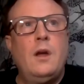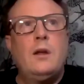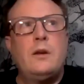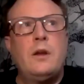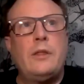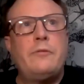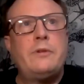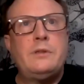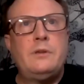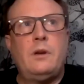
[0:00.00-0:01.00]
No, there
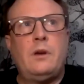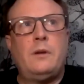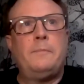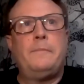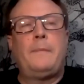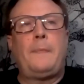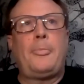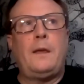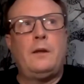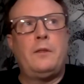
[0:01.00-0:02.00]
isn't.
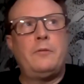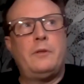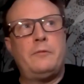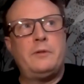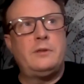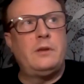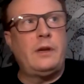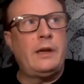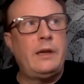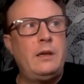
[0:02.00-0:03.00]
You know, there isn't
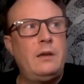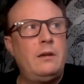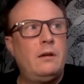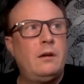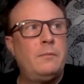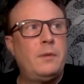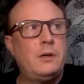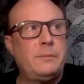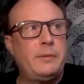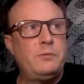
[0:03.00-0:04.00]
a, I
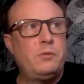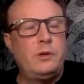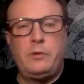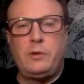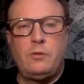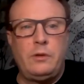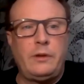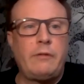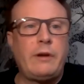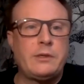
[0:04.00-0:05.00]
suppose, what you would call a
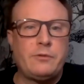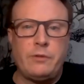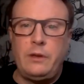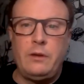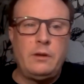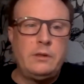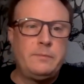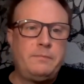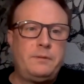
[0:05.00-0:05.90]
directory that